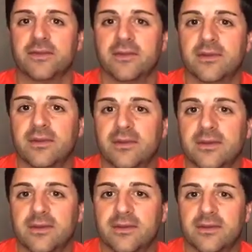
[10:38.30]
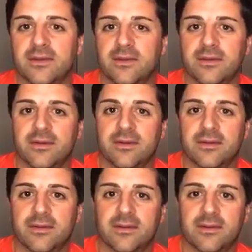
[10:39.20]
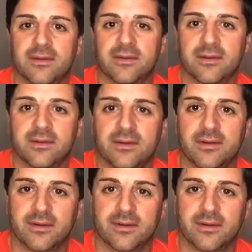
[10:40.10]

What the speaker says: Nothing is said.